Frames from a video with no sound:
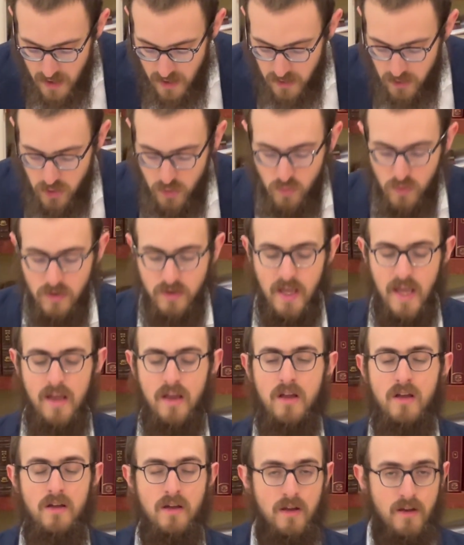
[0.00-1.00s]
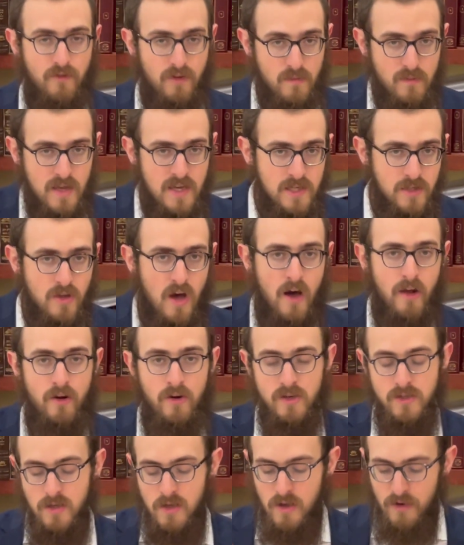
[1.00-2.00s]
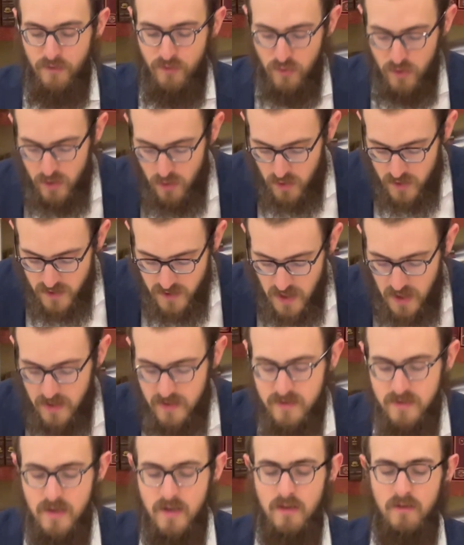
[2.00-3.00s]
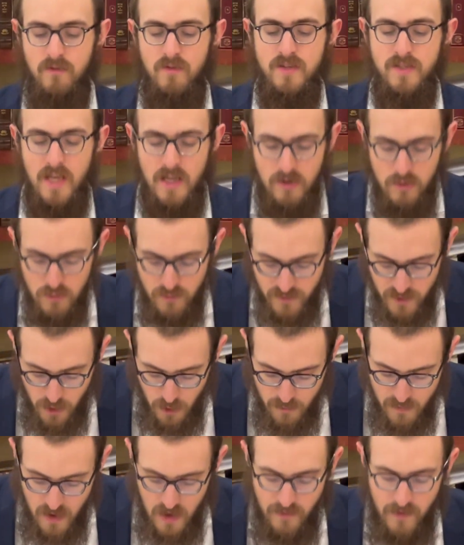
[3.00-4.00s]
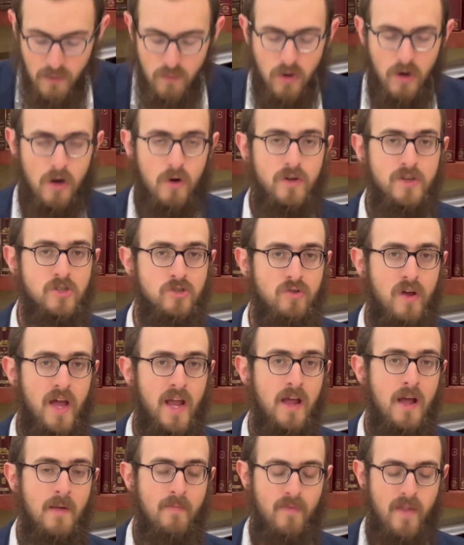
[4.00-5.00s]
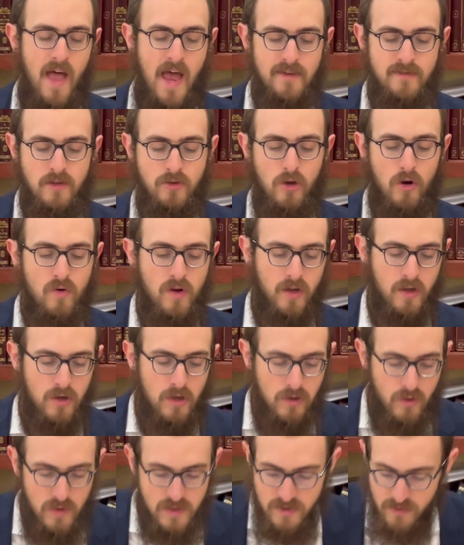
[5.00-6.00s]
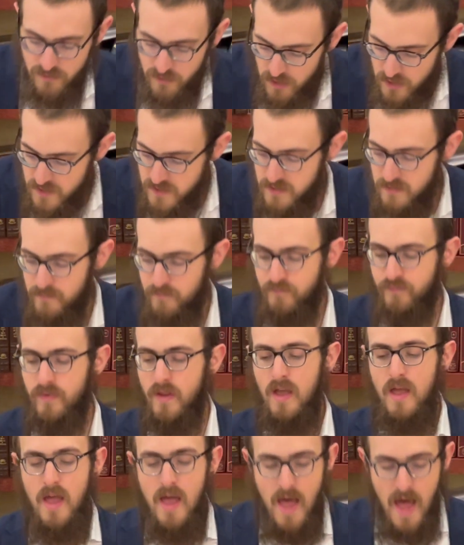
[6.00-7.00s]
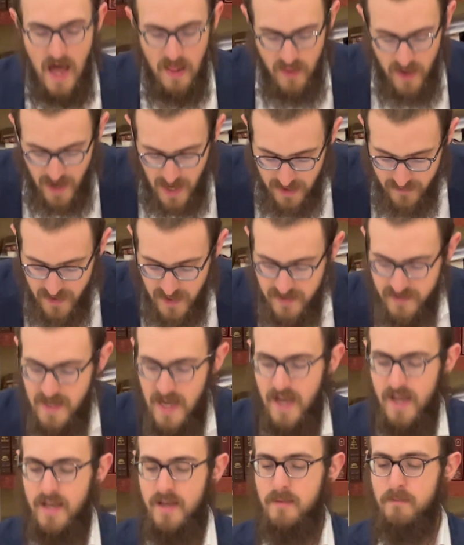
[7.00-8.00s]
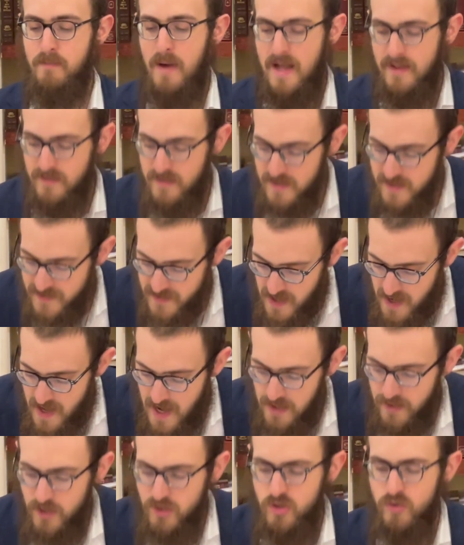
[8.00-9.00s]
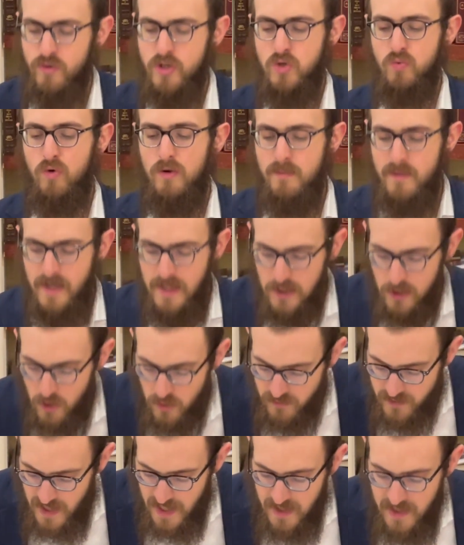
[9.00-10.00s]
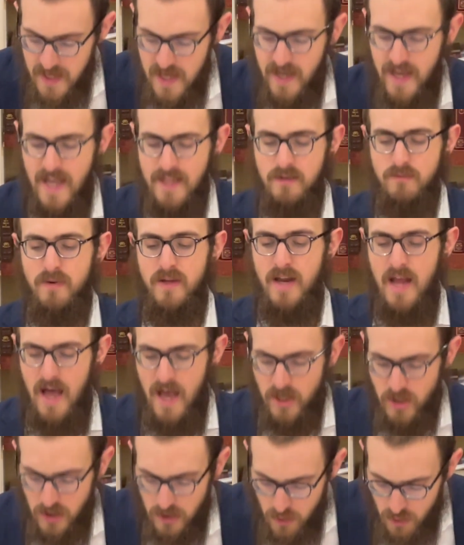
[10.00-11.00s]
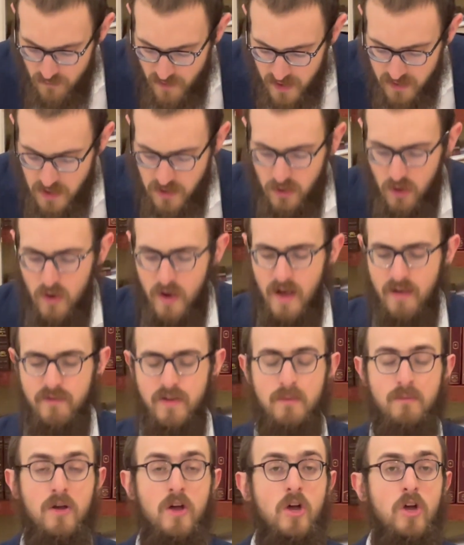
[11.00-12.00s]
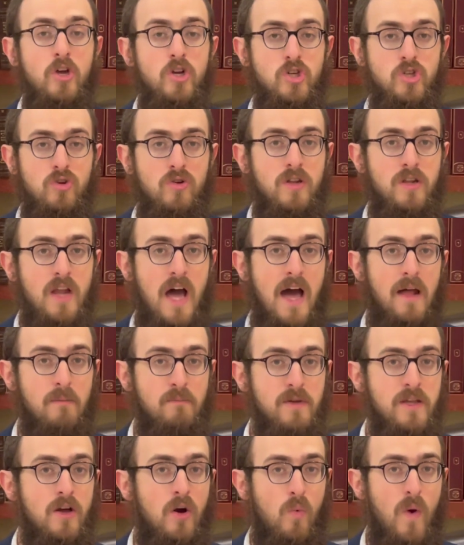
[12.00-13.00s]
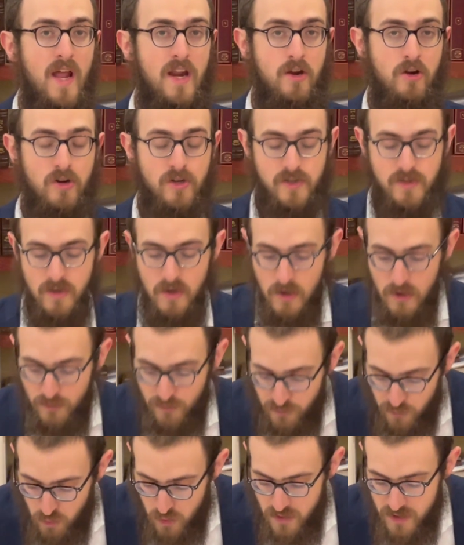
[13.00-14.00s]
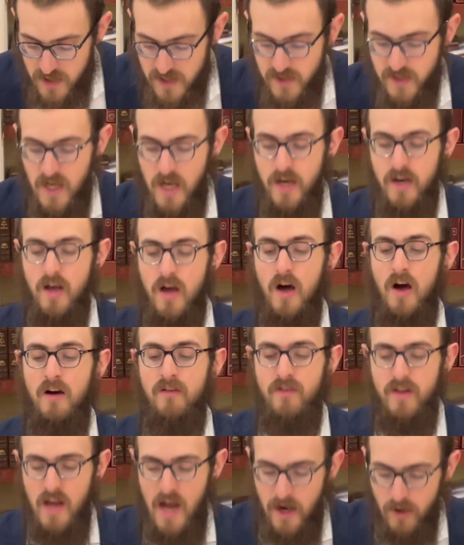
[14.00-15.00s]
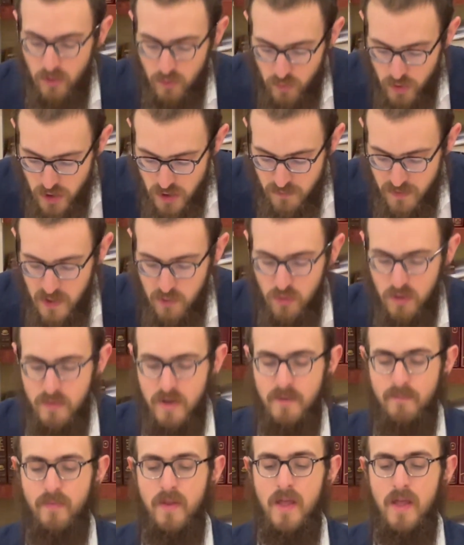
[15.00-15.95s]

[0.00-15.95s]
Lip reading: You will take from his daughters for your sons, v'zanu v'gomer, and they will go astray, as the Torah concludes the verse. Halachat Zayin, Bat Yisrael, a Jewish woman, lo teinik et bena shalovedet kochavim, should not be a wet nurse for the son of an idol worshipping woman.